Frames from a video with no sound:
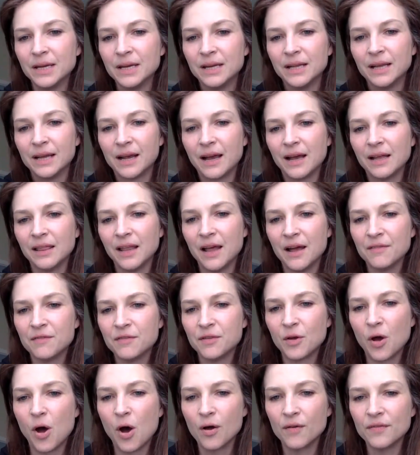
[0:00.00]
Like, I loved
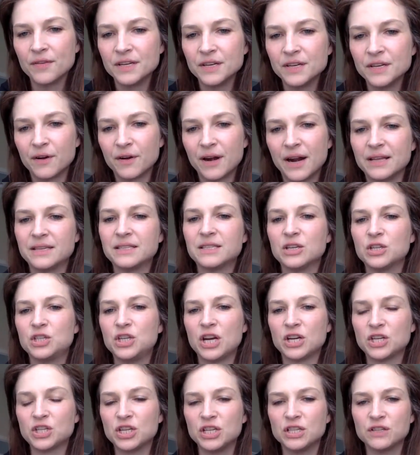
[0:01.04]
all the different
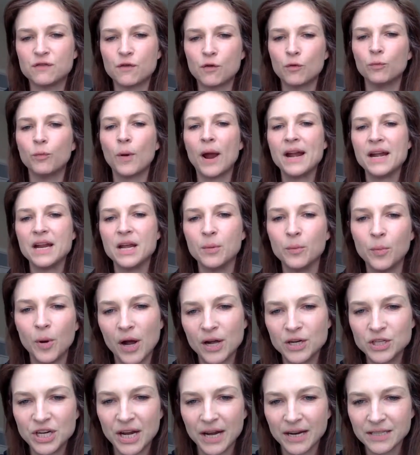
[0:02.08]
suggestions for writing
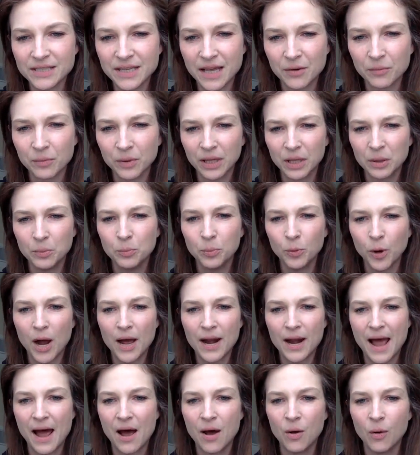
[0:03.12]
projects that really brought
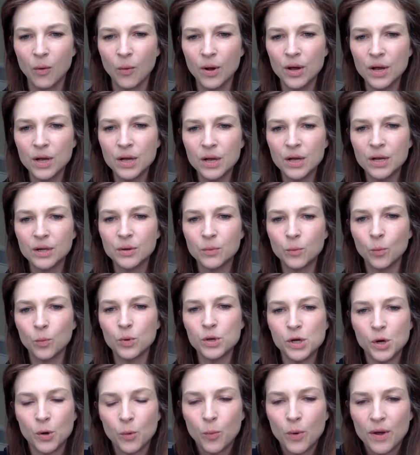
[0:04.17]
out,
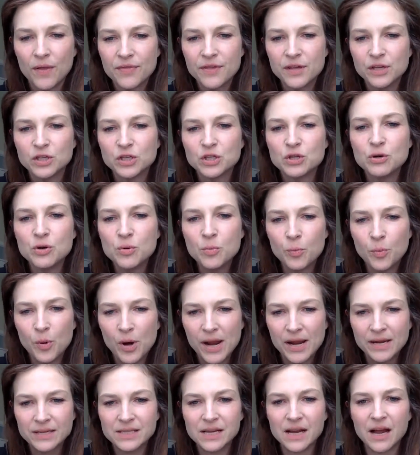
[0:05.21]
what the student
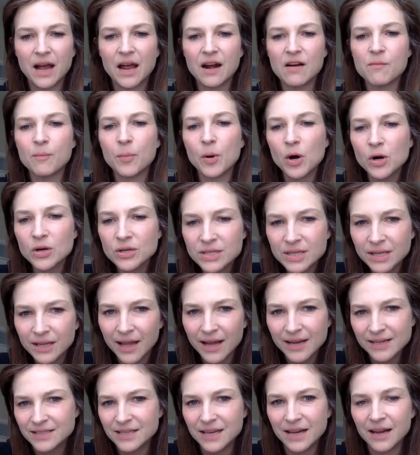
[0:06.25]
brings and kind of
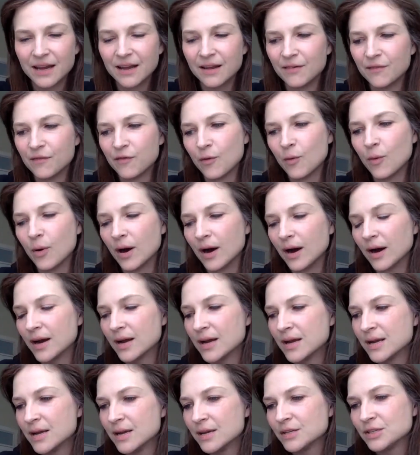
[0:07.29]
personalizing it for
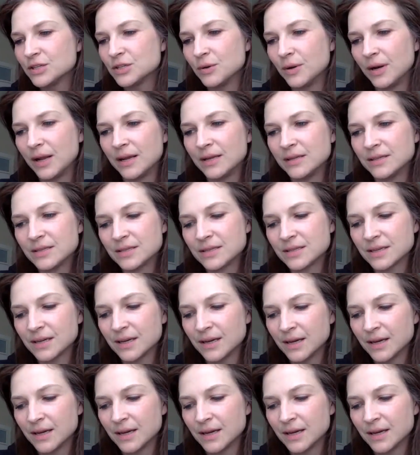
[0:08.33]
students,